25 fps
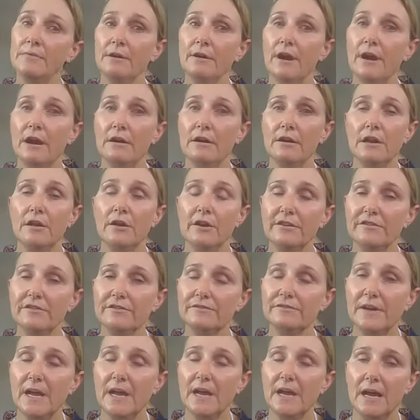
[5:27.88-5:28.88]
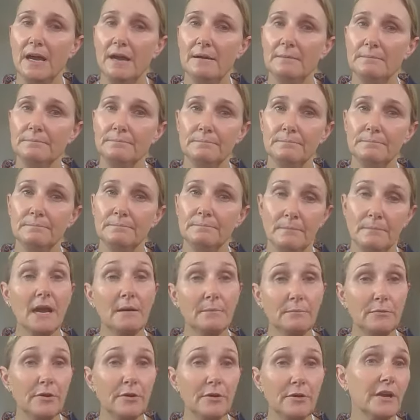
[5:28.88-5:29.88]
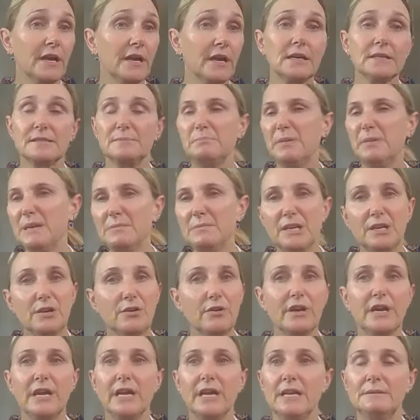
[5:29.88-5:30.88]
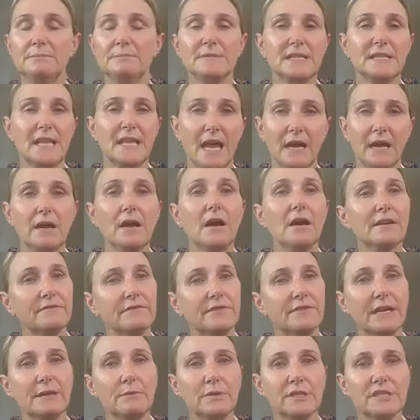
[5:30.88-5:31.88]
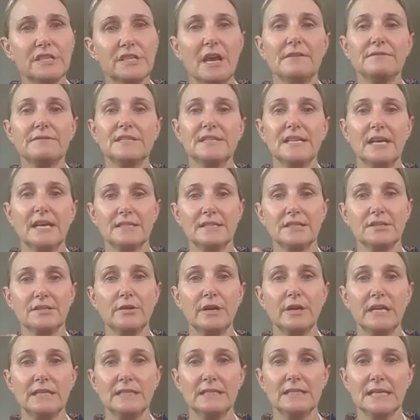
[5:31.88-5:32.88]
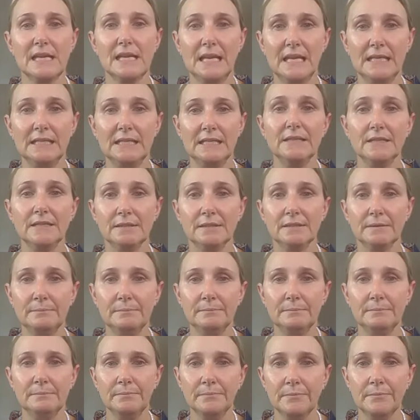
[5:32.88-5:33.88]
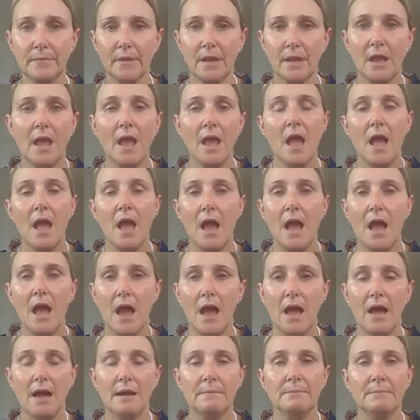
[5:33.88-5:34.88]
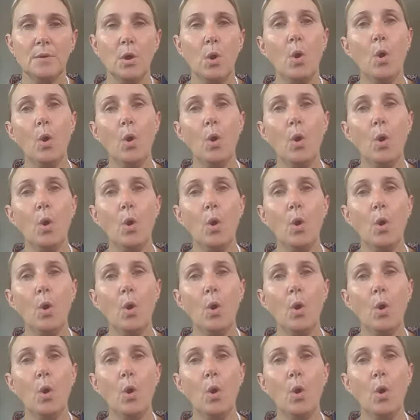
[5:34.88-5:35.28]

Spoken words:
There are a lot of makeup products, BB creams, that kind of thing, which have sunscreens in them.